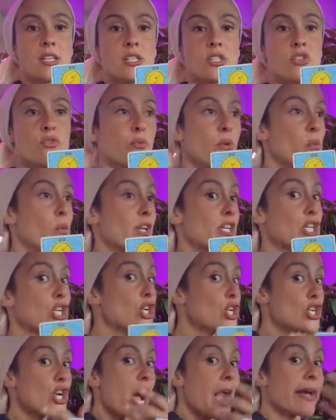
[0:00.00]
So if we want to
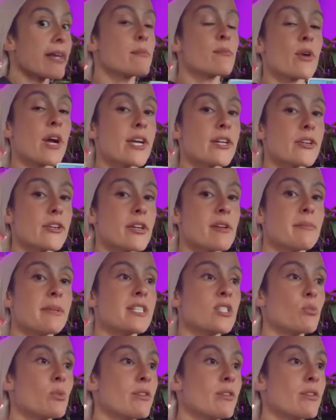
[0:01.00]
shine brighter, it means